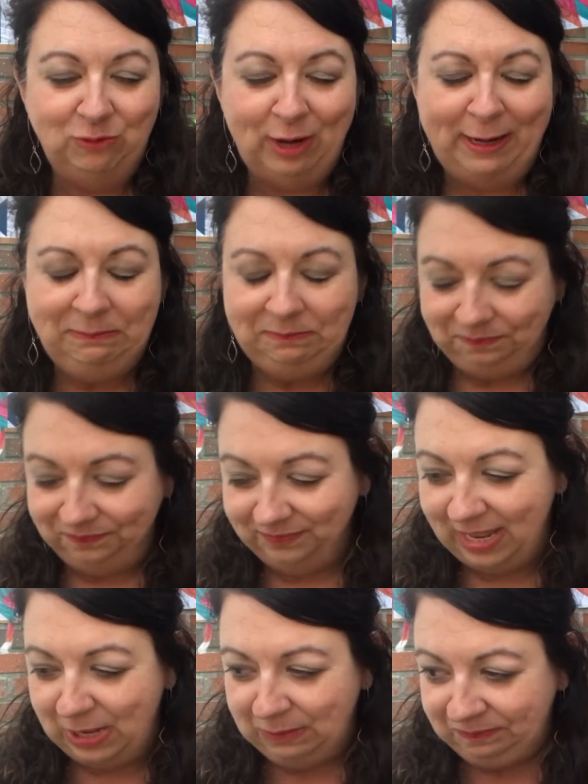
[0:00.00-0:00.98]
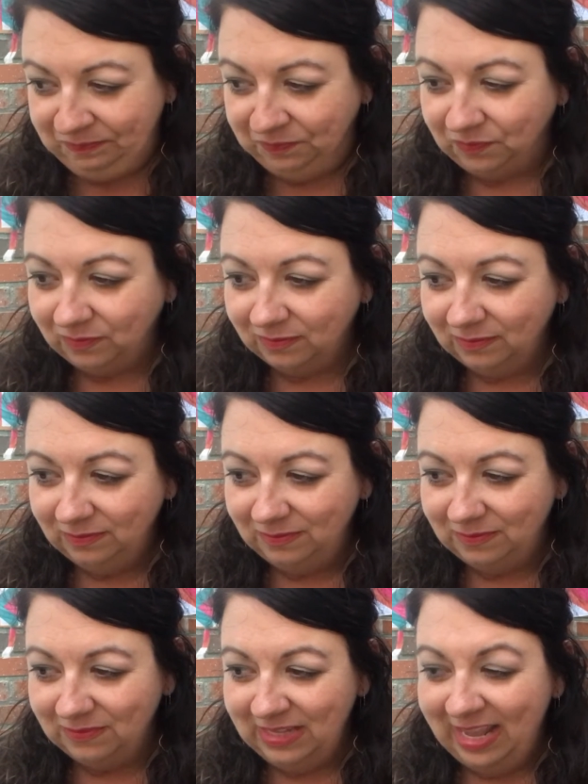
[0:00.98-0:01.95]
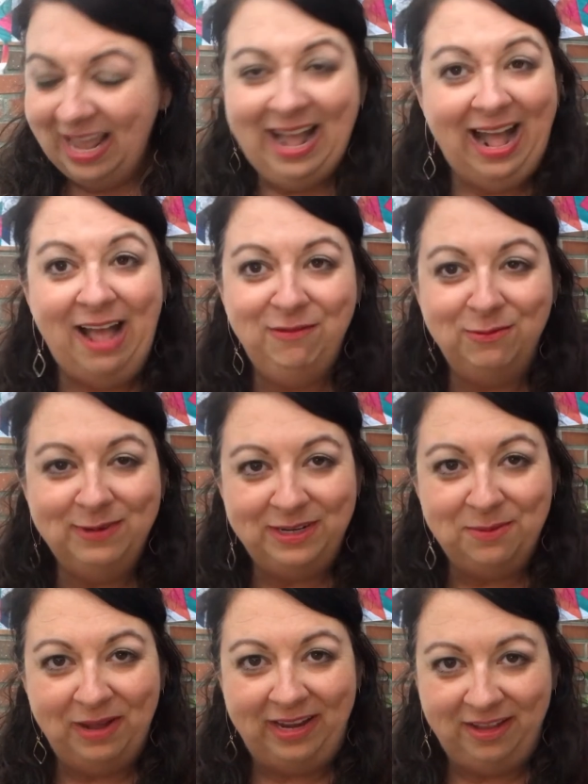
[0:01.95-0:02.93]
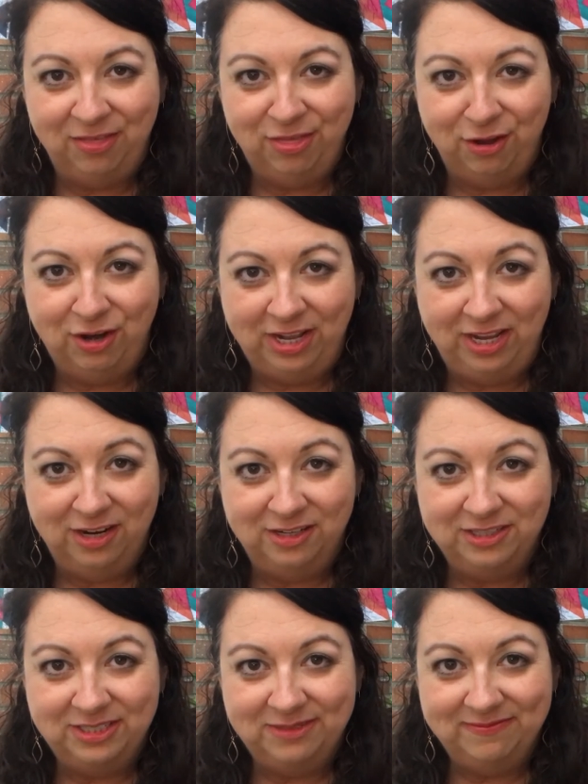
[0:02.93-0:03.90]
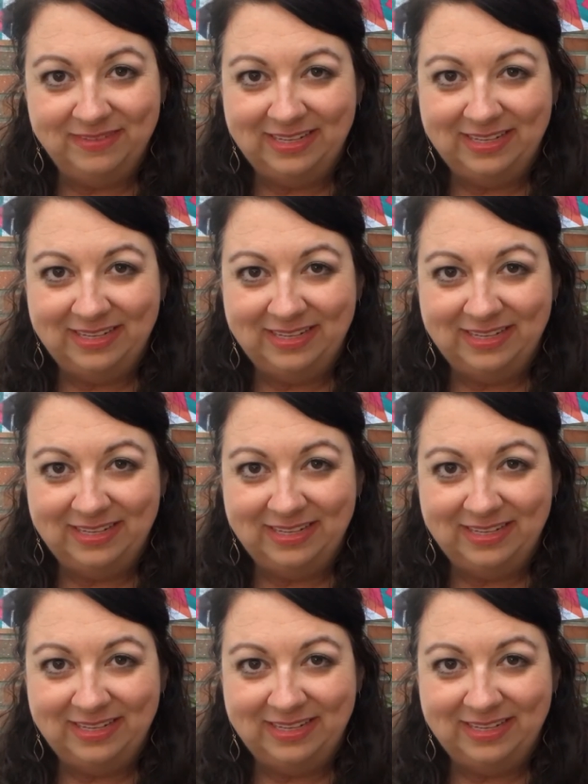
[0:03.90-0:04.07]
right? Now, I haven't ridden a bike in 30 years.